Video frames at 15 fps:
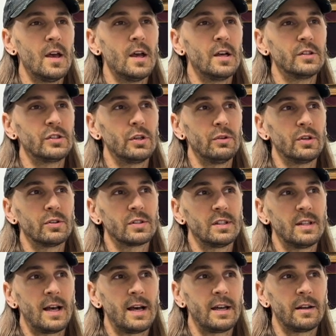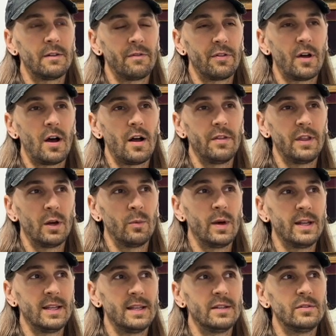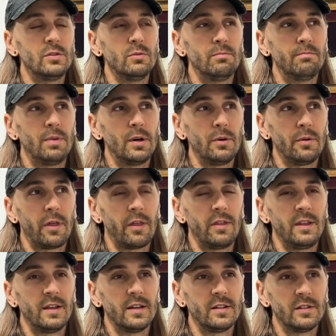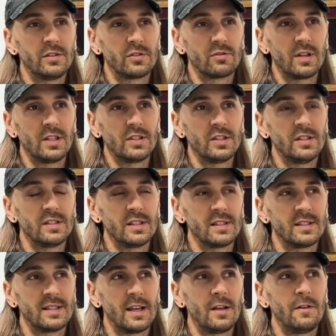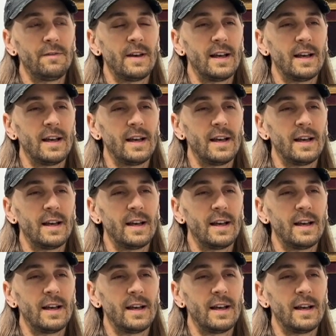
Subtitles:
So there's a lot of thought that went into both the illustrations itself